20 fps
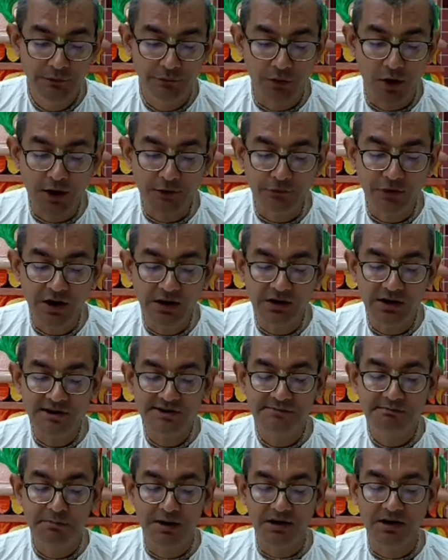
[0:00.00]
What fate
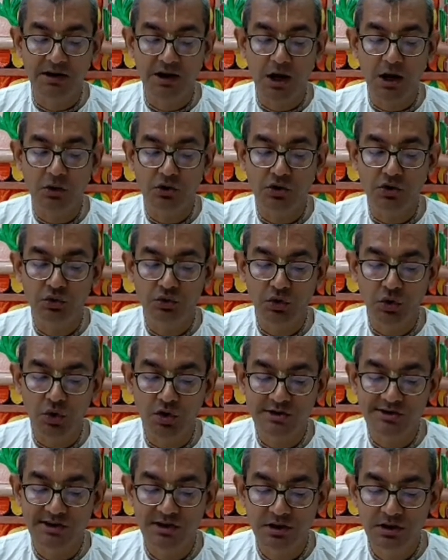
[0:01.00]
is meted out to
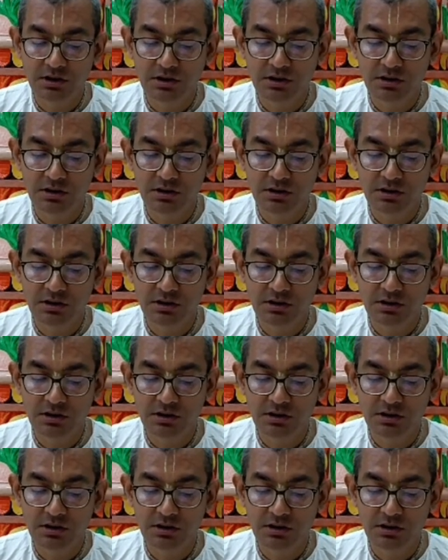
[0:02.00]
those